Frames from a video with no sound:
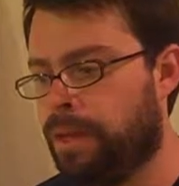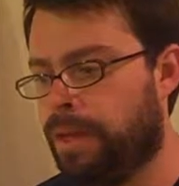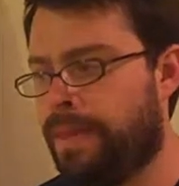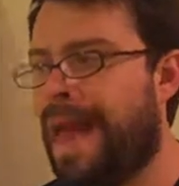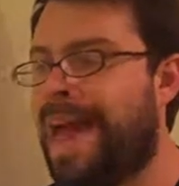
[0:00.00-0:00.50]

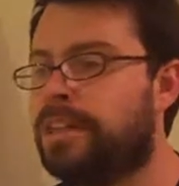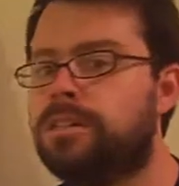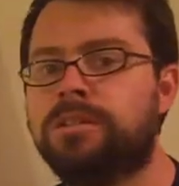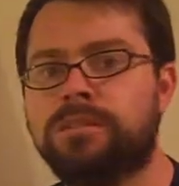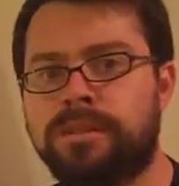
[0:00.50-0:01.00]
and the
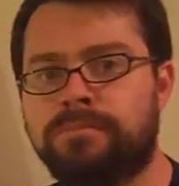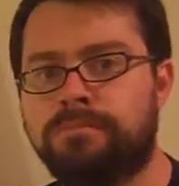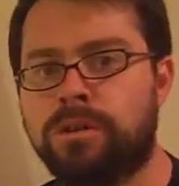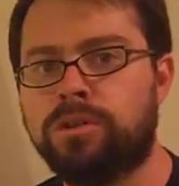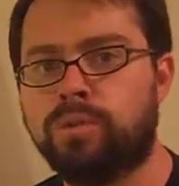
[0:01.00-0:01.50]
attitudes that
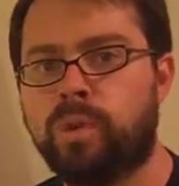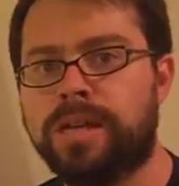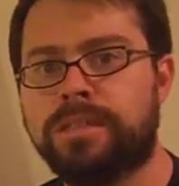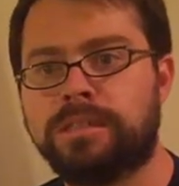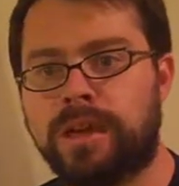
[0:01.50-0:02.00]
most
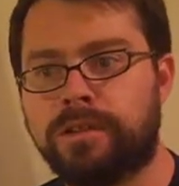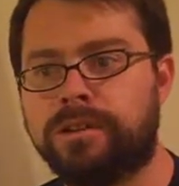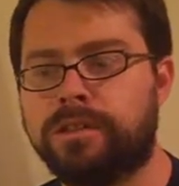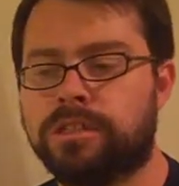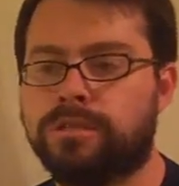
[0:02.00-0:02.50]
white
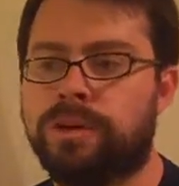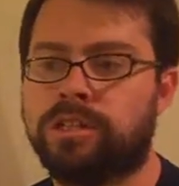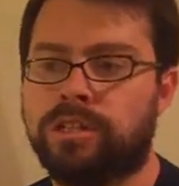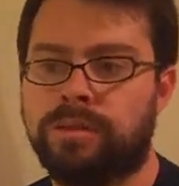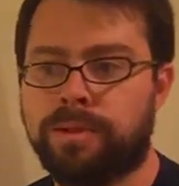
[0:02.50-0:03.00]
Southerners
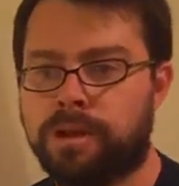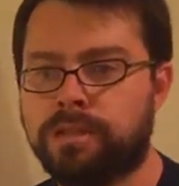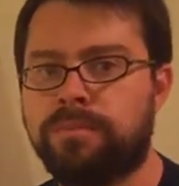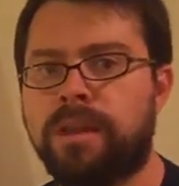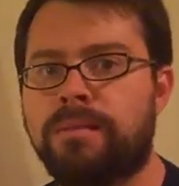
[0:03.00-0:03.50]
especially, but
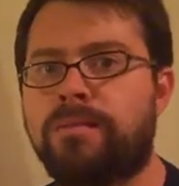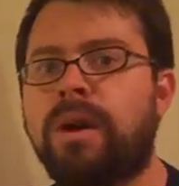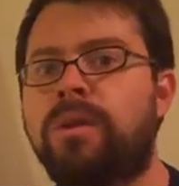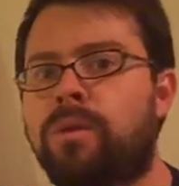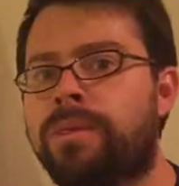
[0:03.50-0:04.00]
also many
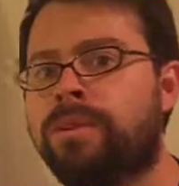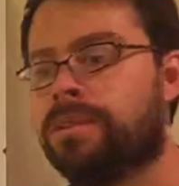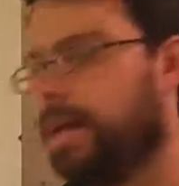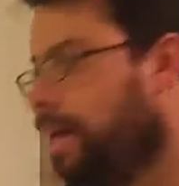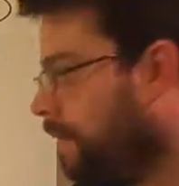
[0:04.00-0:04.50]
white
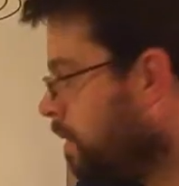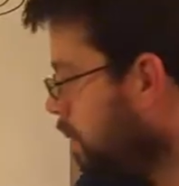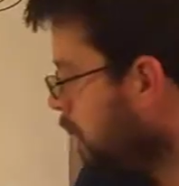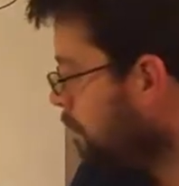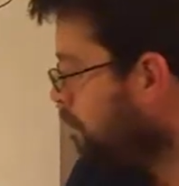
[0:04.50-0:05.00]
Northerners had at the
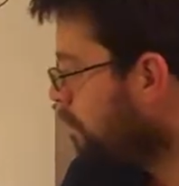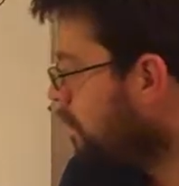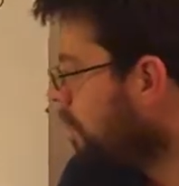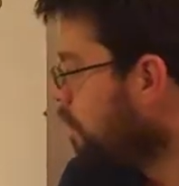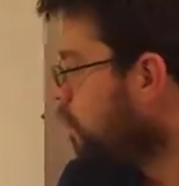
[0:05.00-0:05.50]
time.
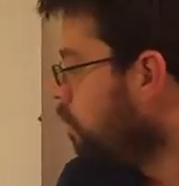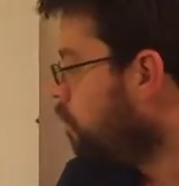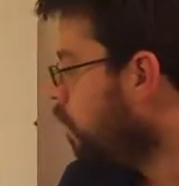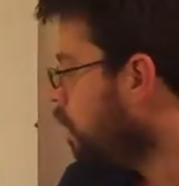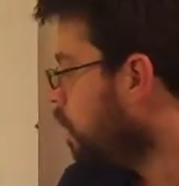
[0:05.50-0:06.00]

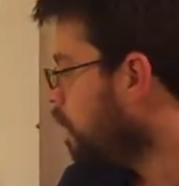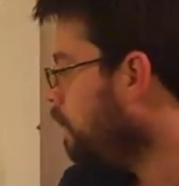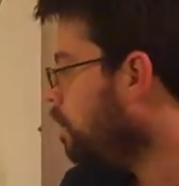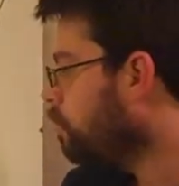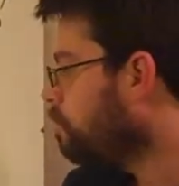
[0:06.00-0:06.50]
So,
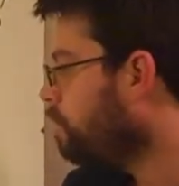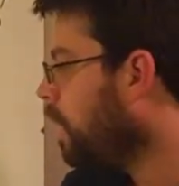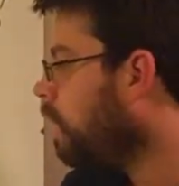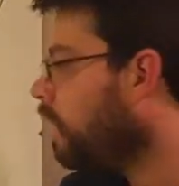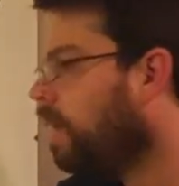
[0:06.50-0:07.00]

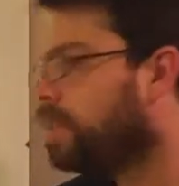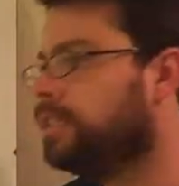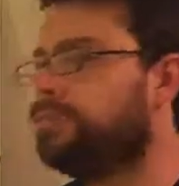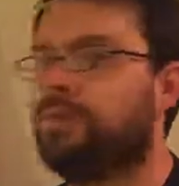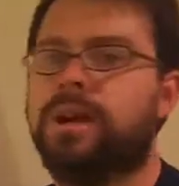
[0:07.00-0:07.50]

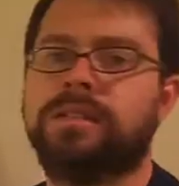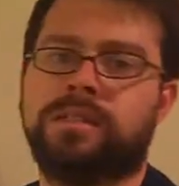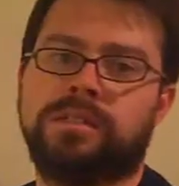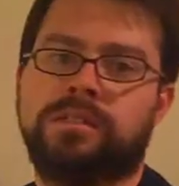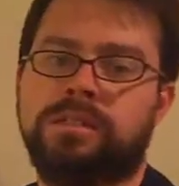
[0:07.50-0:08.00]
because the
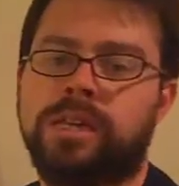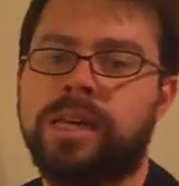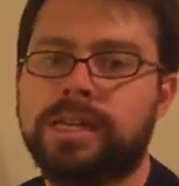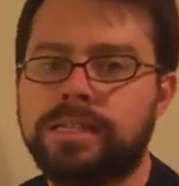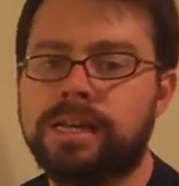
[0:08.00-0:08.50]
president
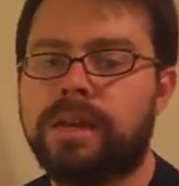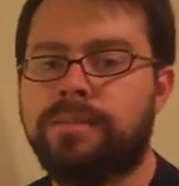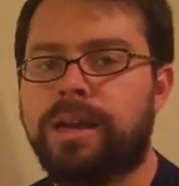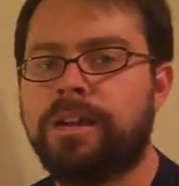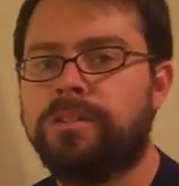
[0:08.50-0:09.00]
is the
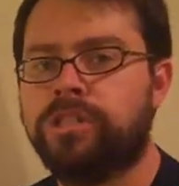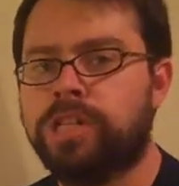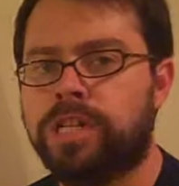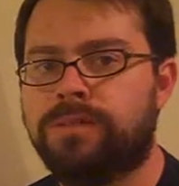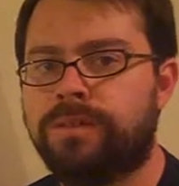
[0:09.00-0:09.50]

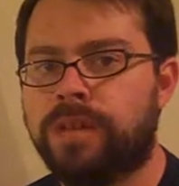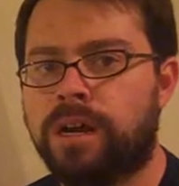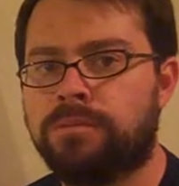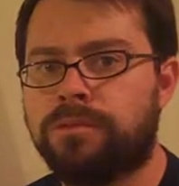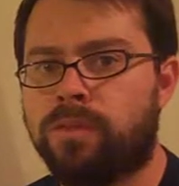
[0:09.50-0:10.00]
commander-in-chief of the
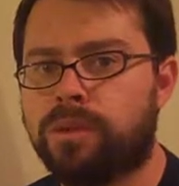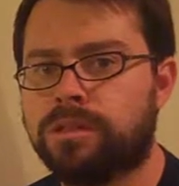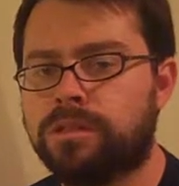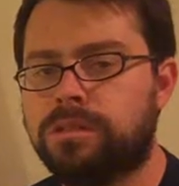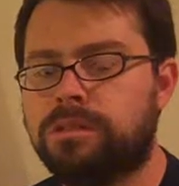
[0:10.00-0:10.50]
armed
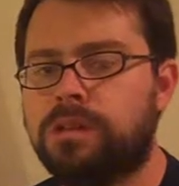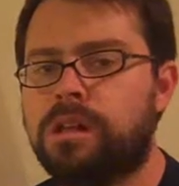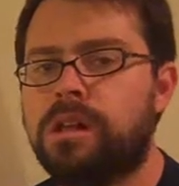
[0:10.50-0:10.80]
forces,